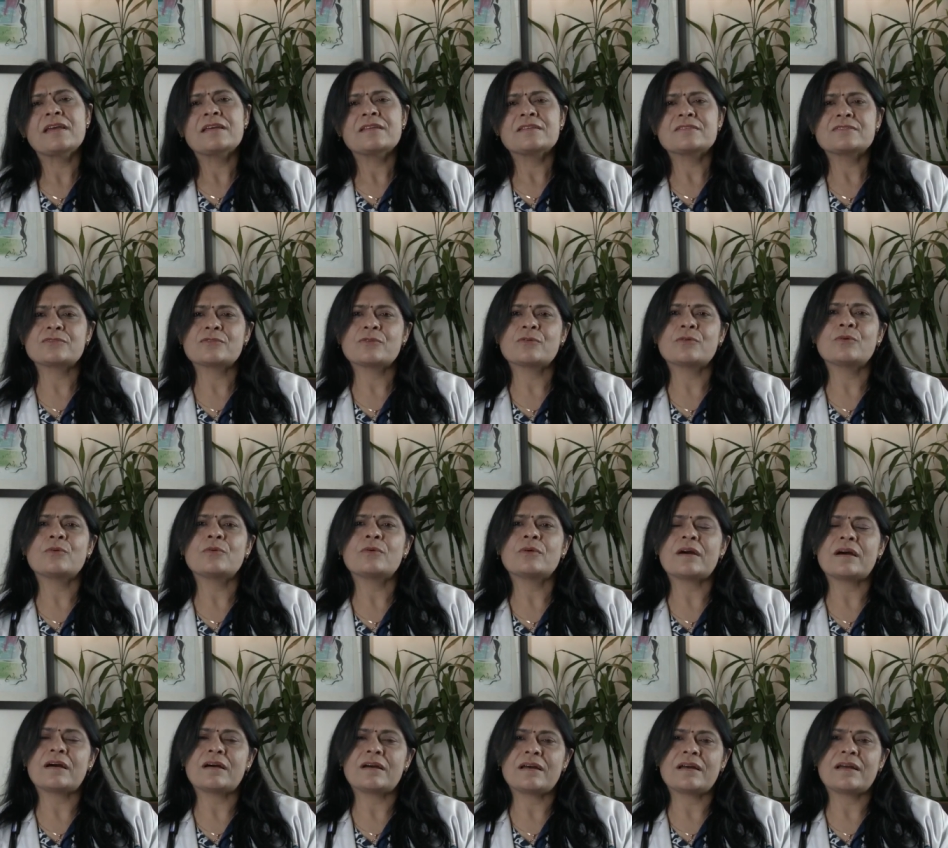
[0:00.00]
So
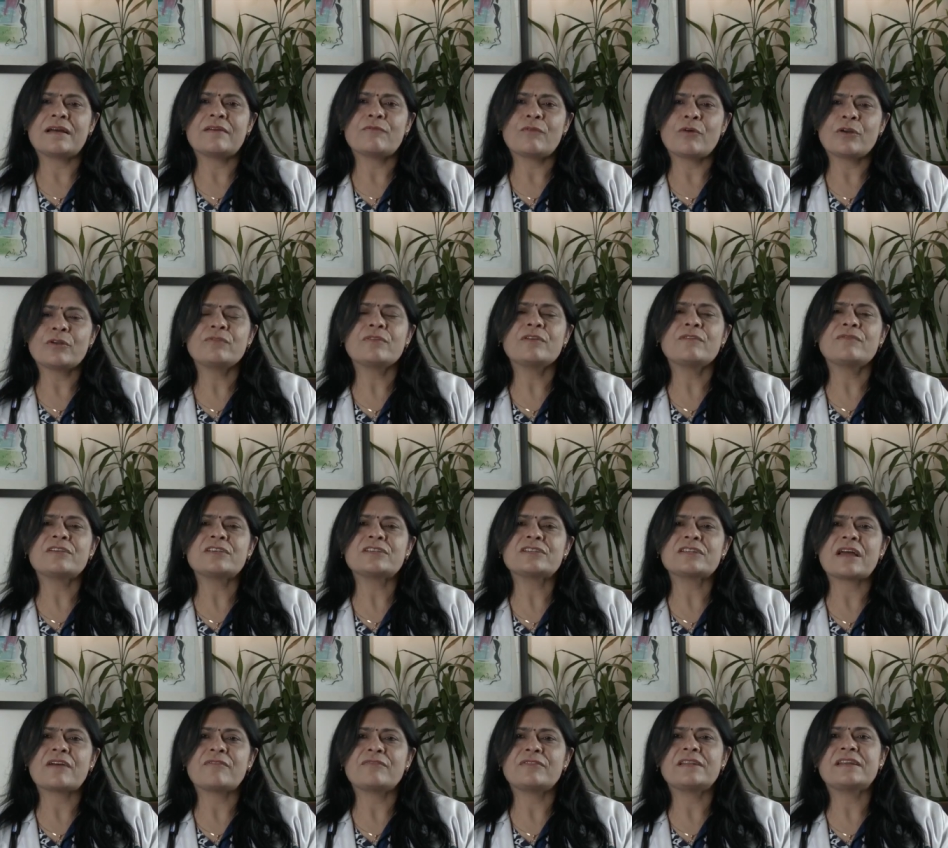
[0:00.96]
what we
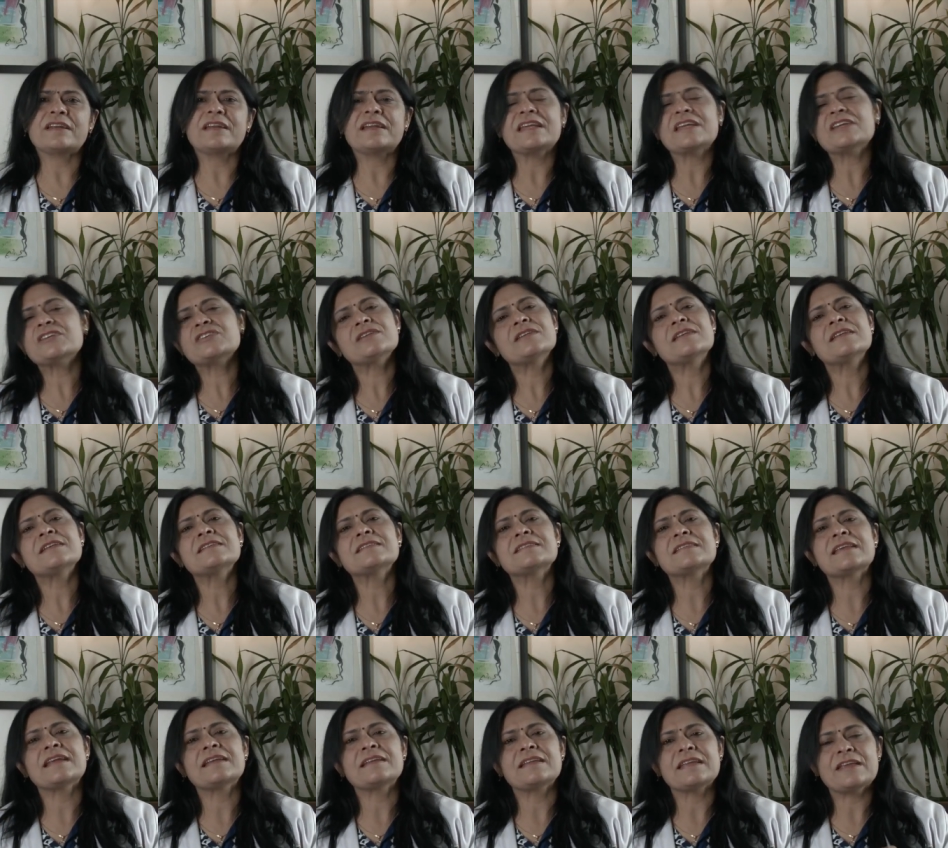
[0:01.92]
wish after radiation is
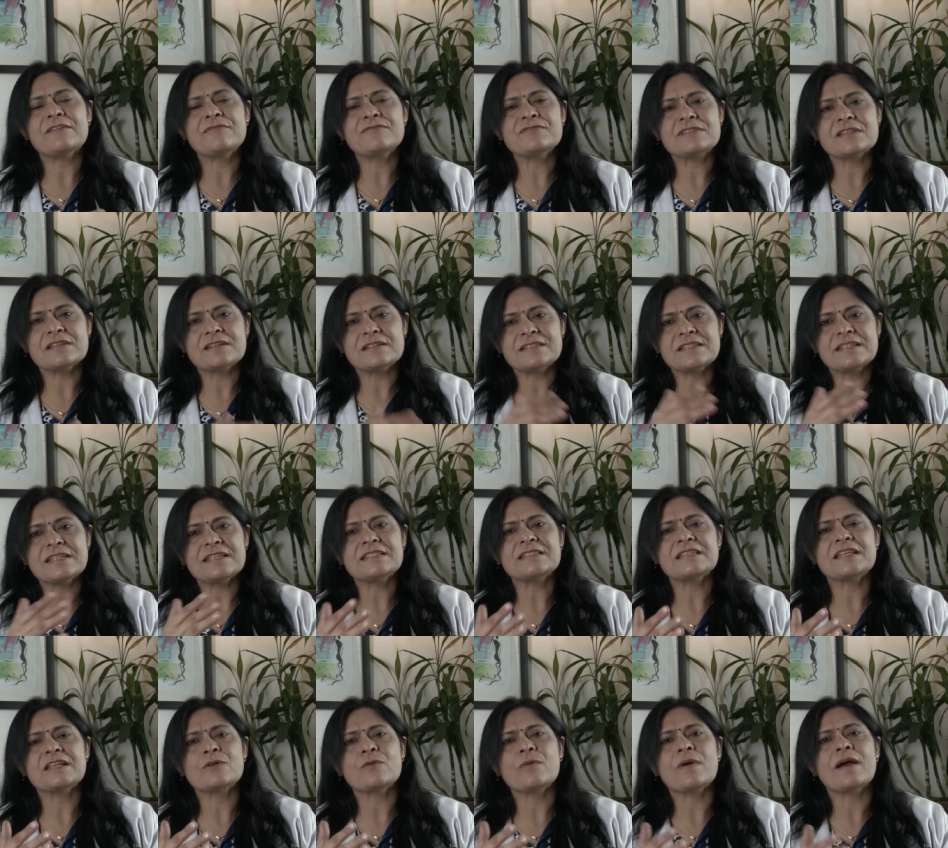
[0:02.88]
that if surgery is
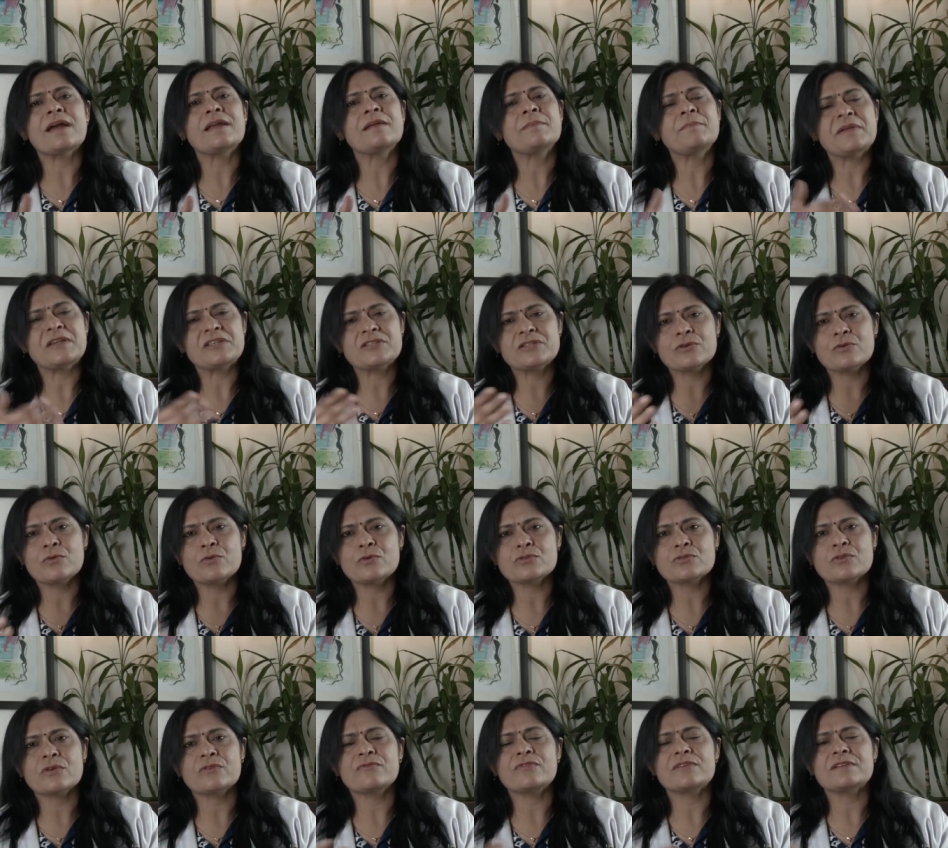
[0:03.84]
required, patient
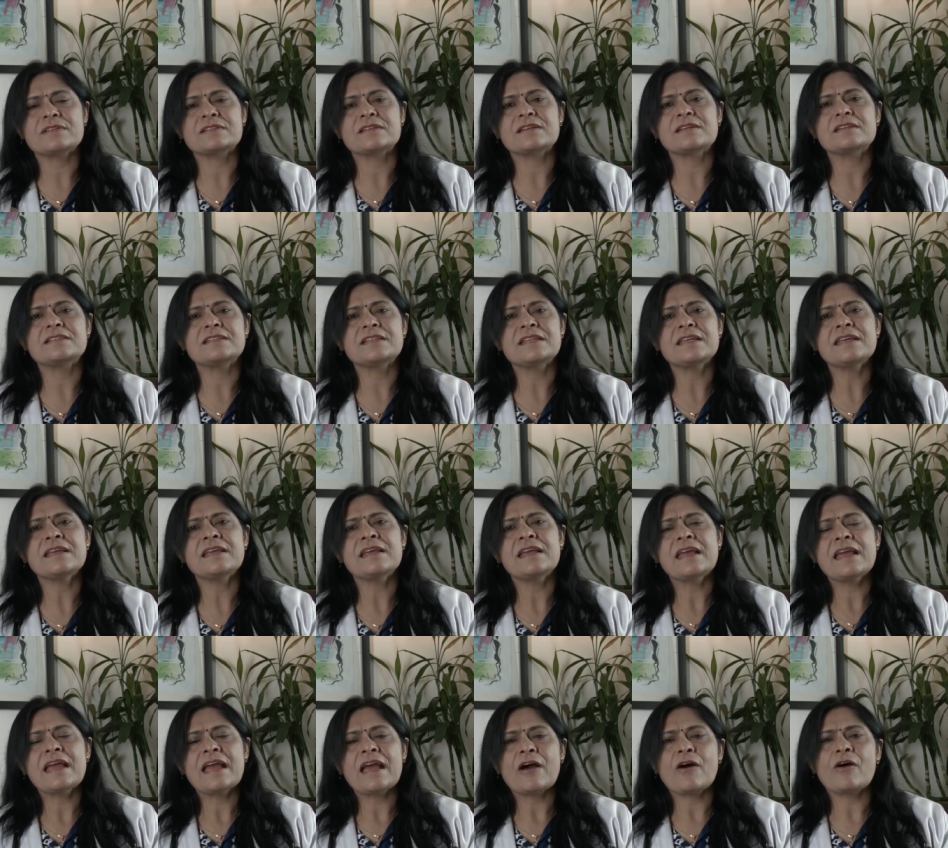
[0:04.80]
goes on for surgery.
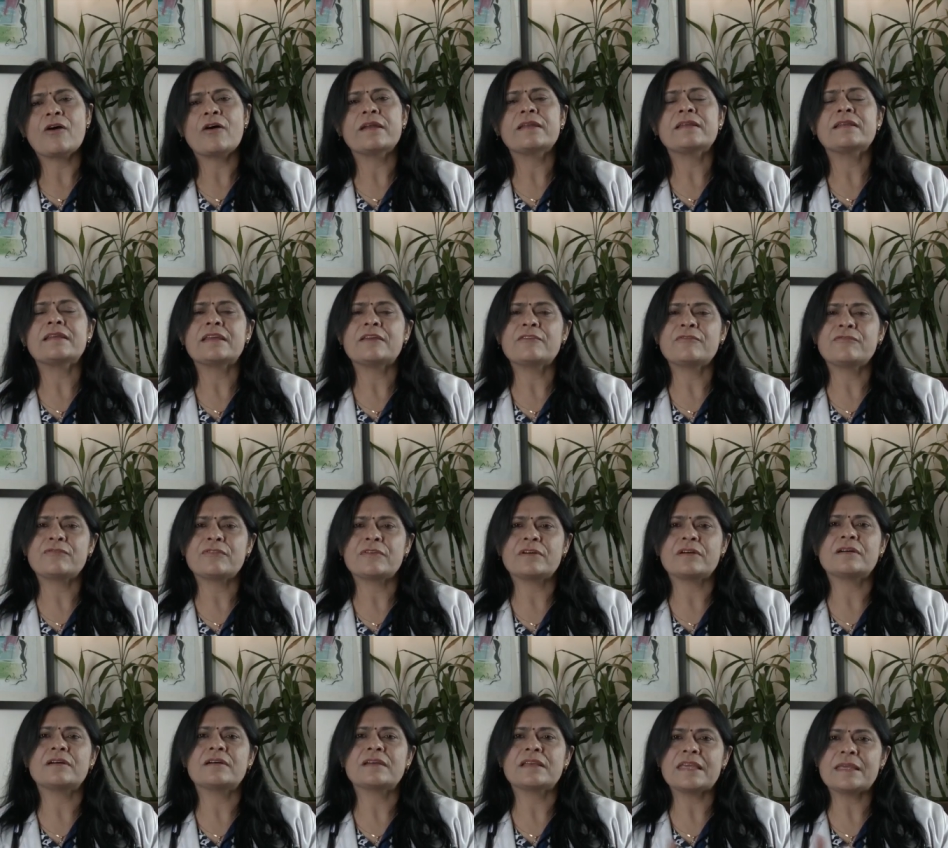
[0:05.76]
On if
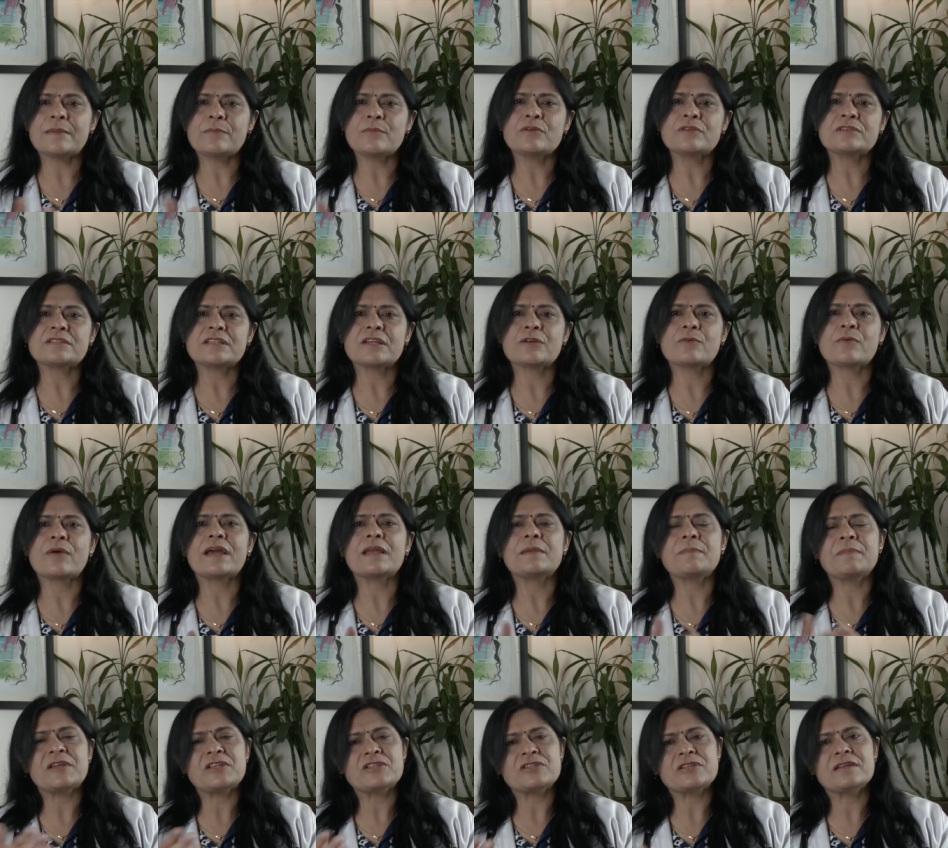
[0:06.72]
chemo is
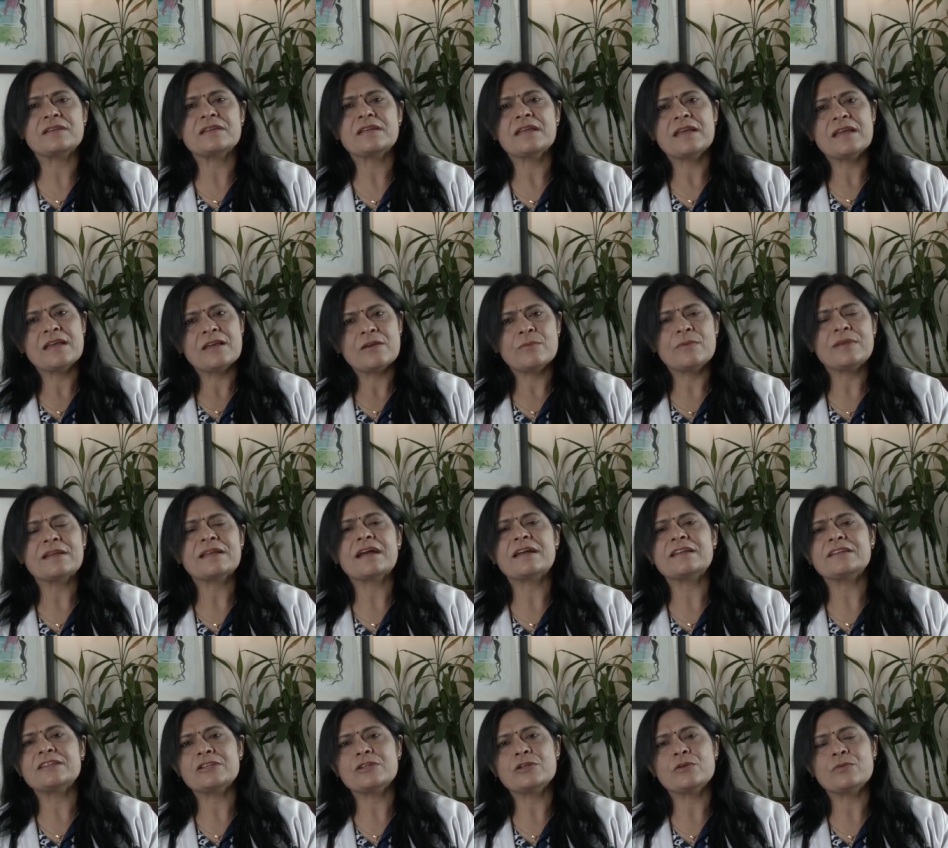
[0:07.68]
required, patient will
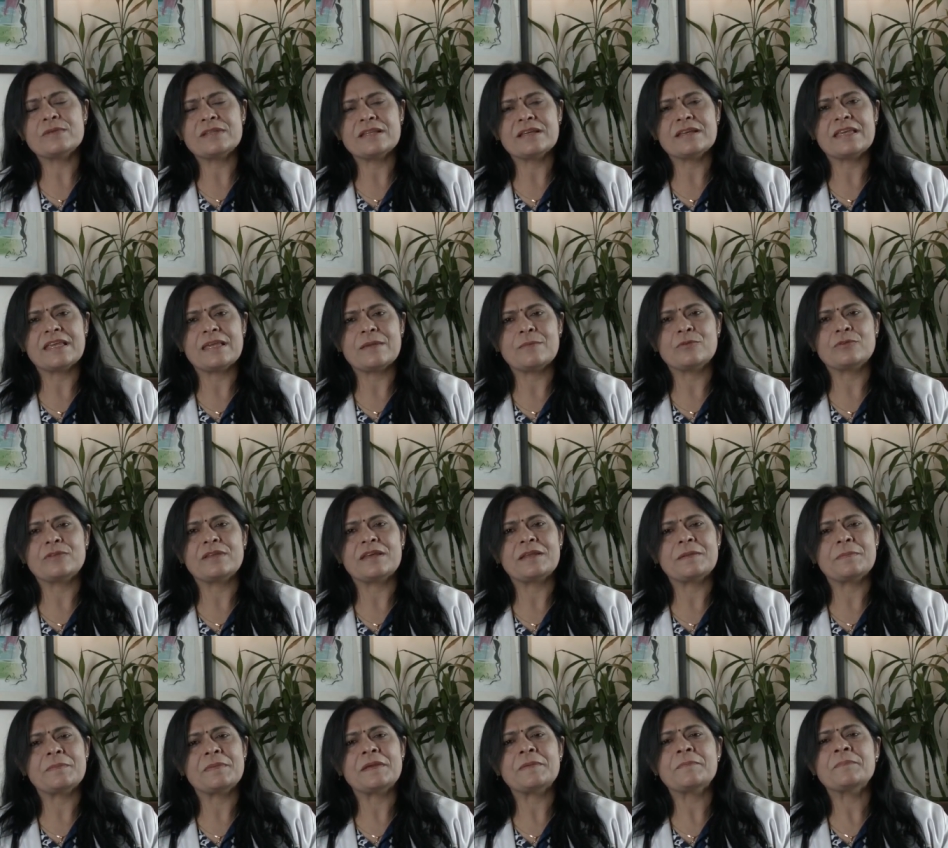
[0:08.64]
continue with the
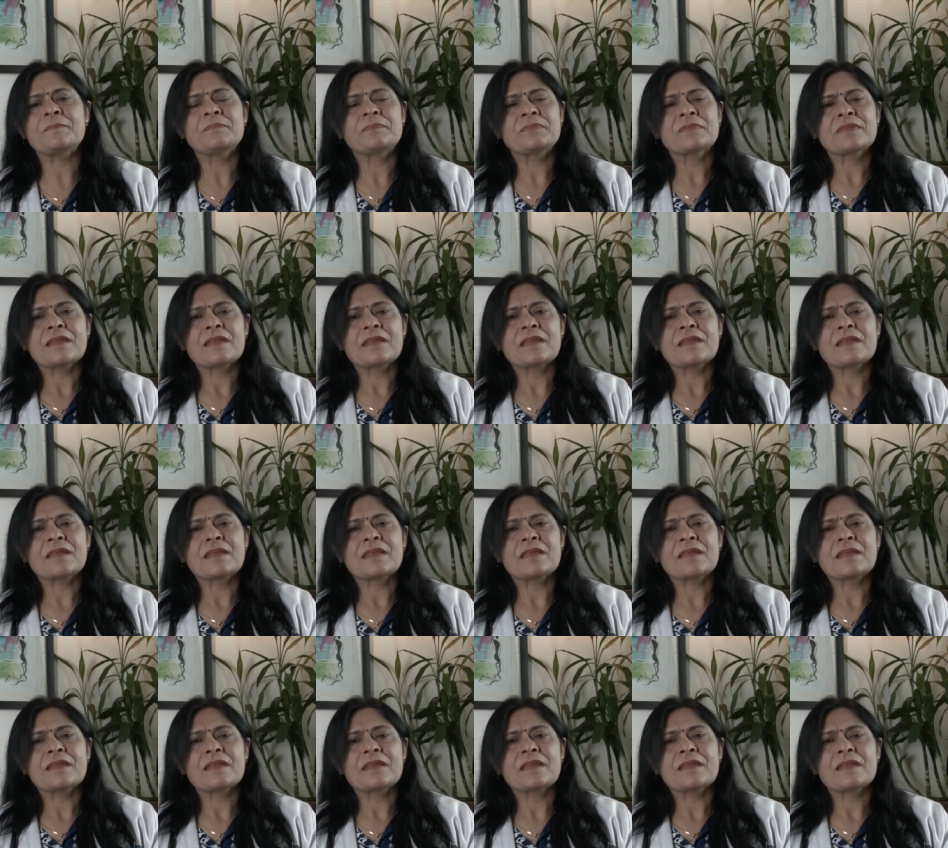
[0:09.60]
chemotherapy.